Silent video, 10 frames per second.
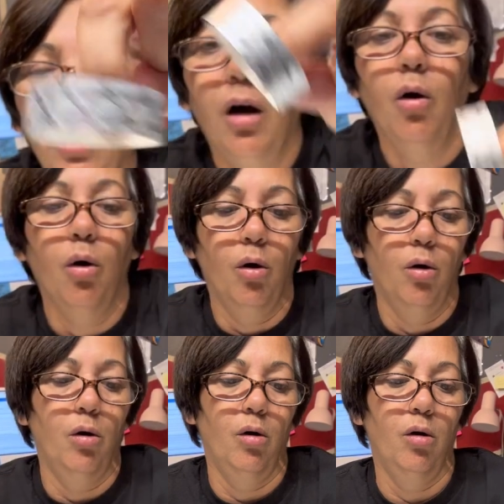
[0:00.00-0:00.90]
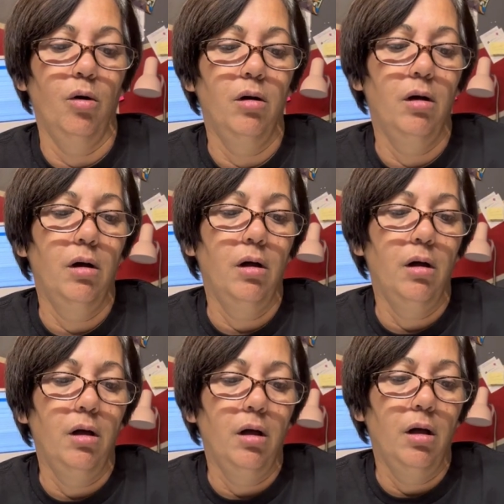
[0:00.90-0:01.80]
Oh, oh.
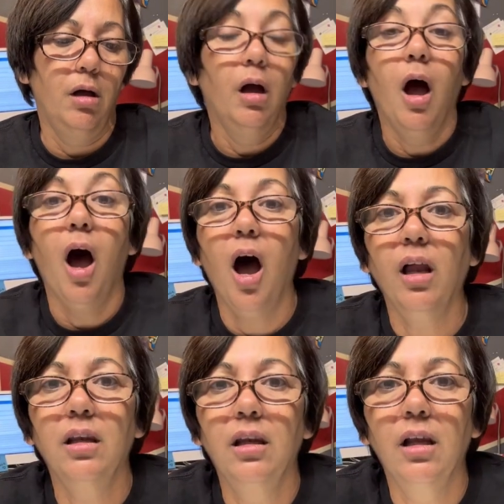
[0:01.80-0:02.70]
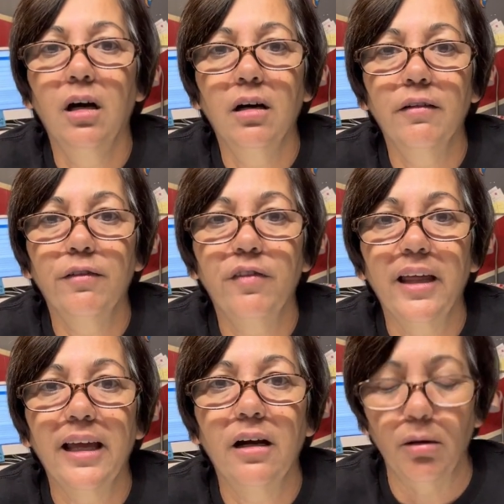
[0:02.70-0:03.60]
I love
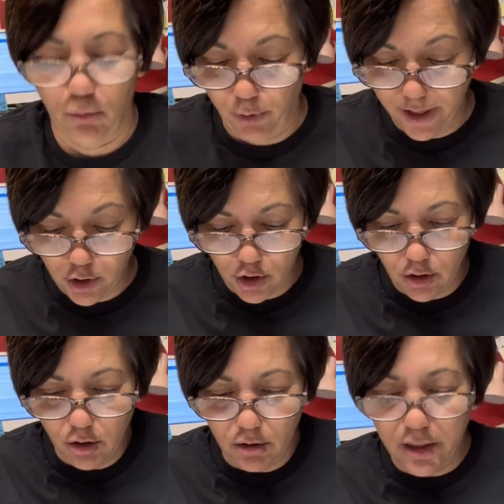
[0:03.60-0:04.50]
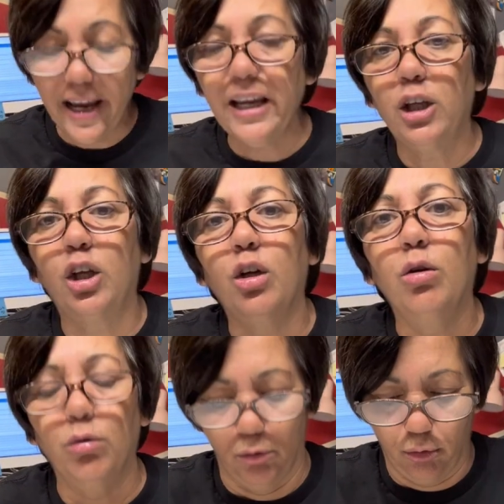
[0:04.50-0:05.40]
them. Richard, thank
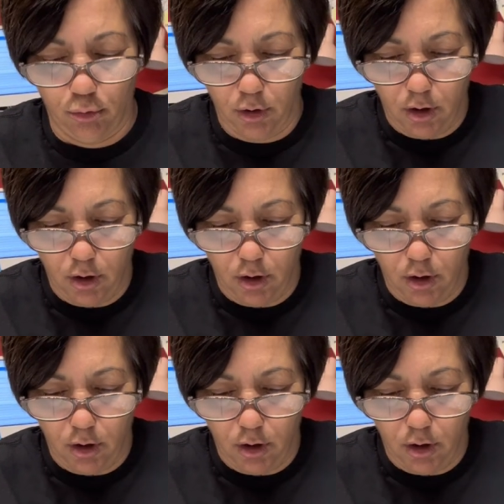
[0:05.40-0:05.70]
you.